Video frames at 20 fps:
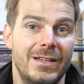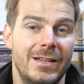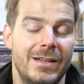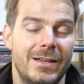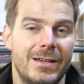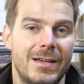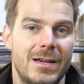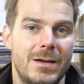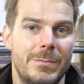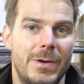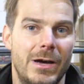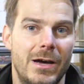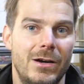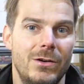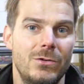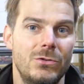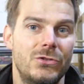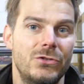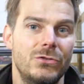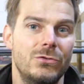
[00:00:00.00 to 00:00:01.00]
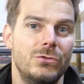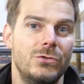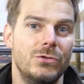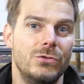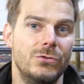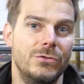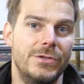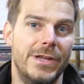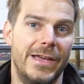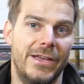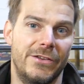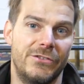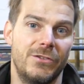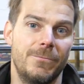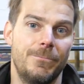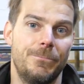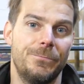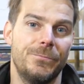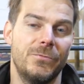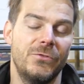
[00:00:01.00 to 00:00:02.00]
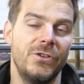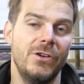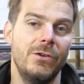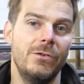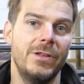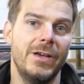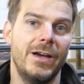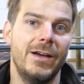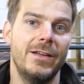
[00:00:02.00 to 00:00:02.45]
how to do this. So the